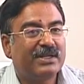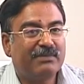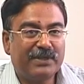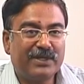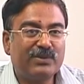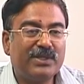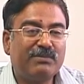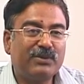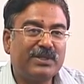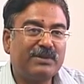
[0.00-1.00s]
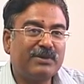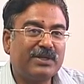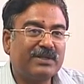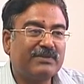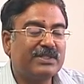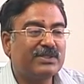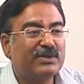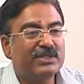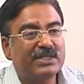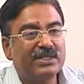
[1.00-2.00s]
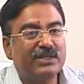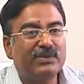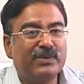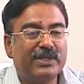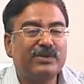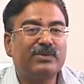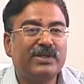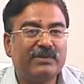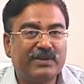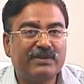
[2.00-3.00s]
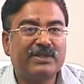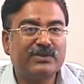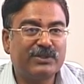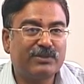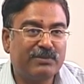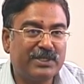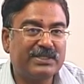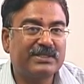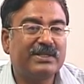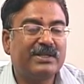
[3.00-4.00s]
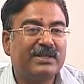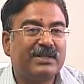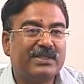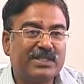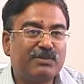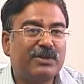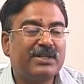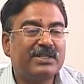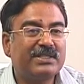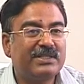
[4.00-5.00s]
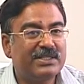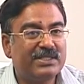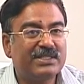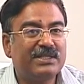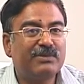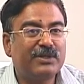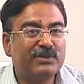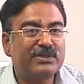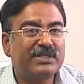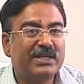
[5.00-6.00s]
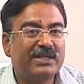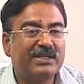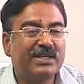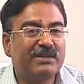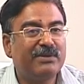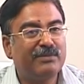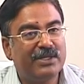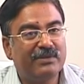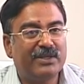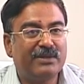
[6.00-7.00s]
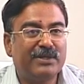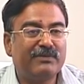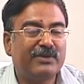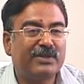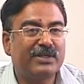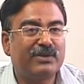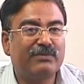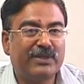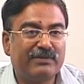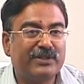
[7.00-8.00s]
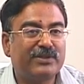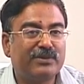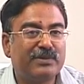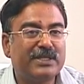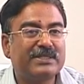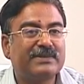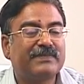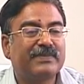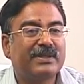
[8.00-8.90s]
compared to the imported product which is costing around 20 to 25,000 rupees. This product is indigenously produced and it can be made available for around 500 rupees.